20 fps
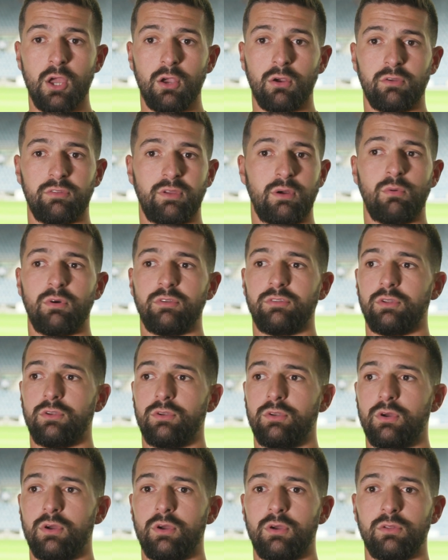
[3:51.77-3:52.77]
because I
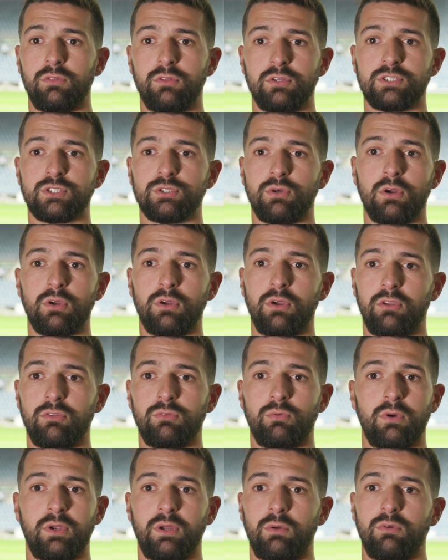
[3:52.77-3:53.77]
wasn't the
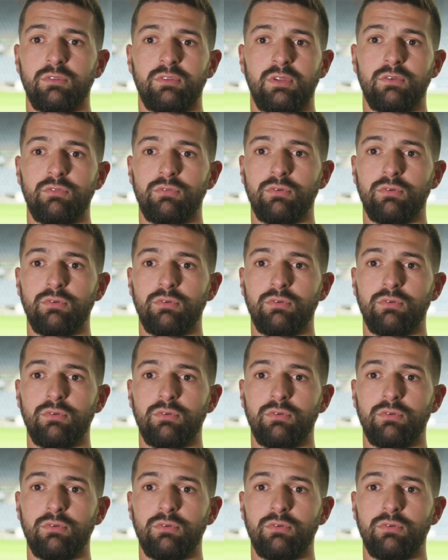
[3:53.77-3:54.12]
strongest when I was in